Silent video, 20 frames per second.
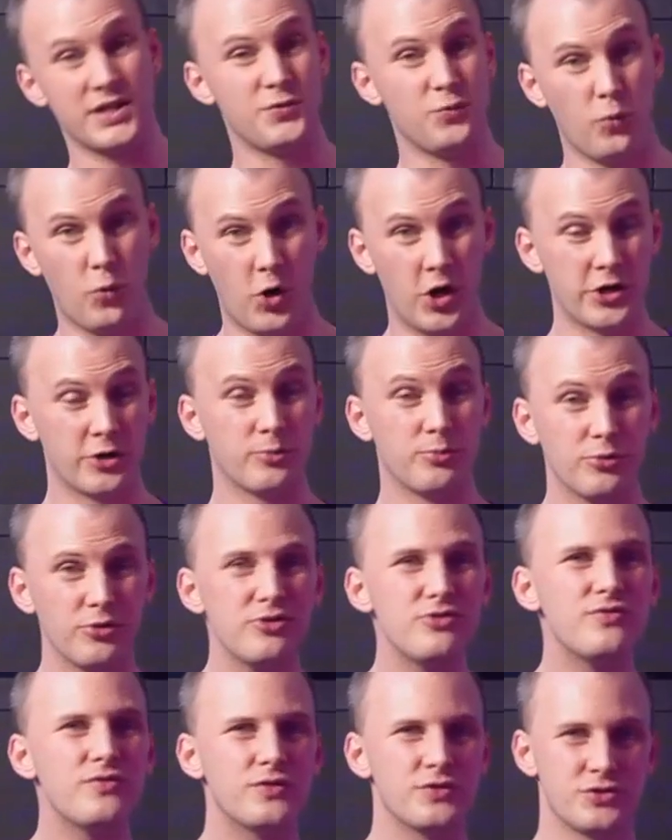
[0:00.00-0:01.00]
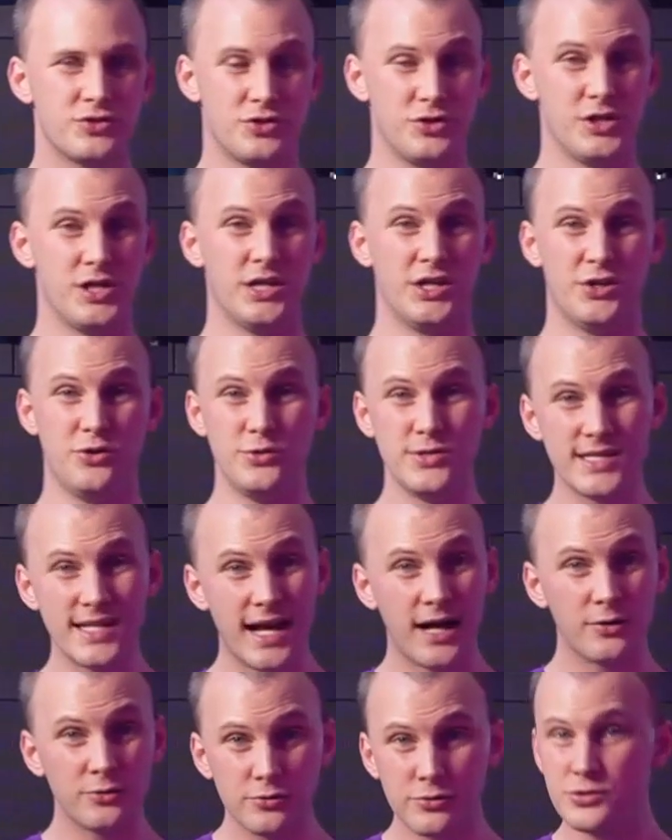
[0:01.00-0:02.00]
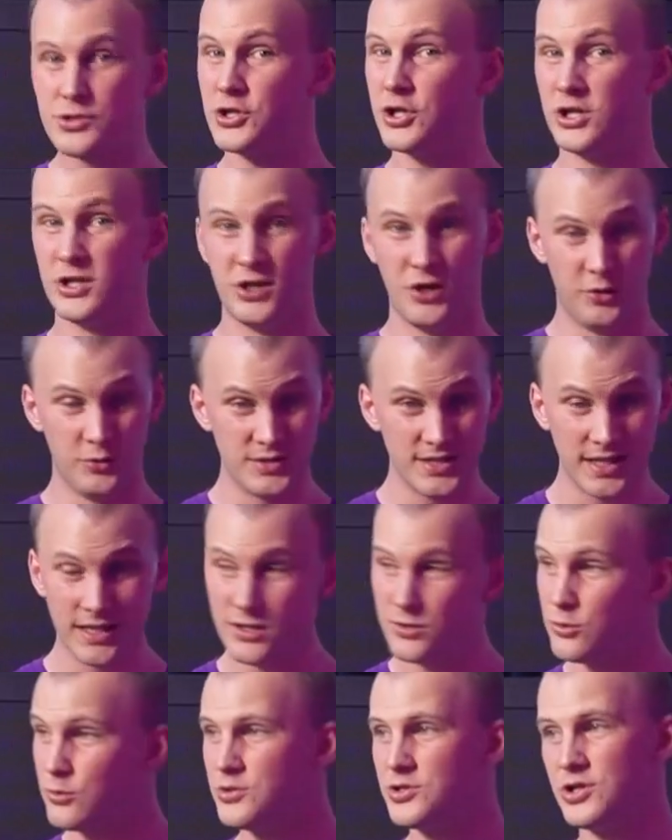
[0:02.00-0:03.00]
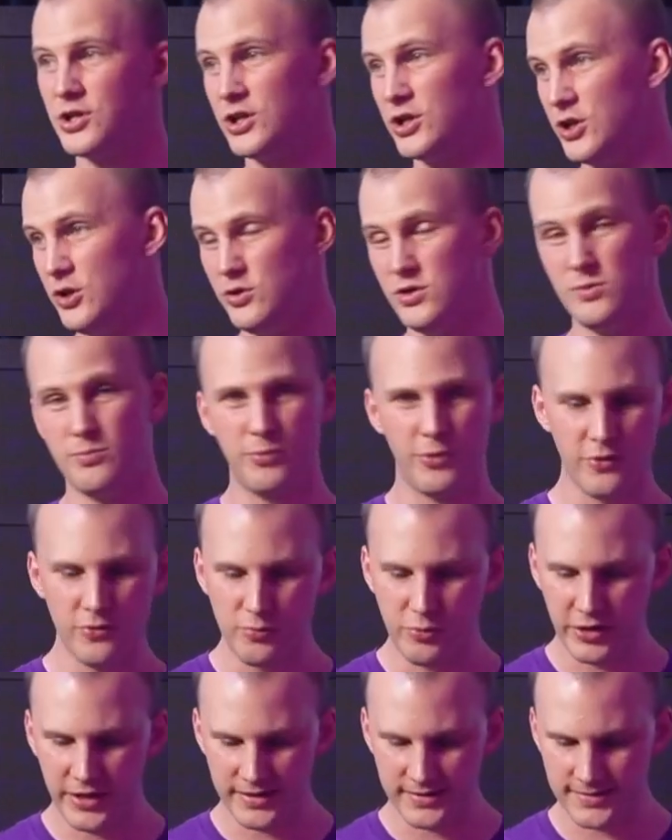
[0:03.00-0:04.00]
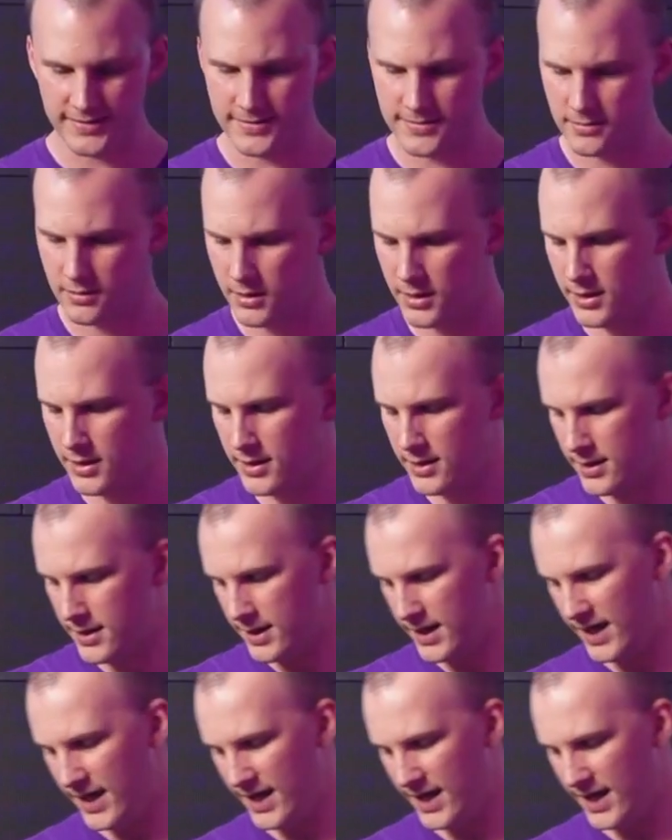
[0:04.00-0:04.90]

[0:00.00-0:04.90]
waterproof, so you can use it outdoors, you can use it indoors, you can use it both places. It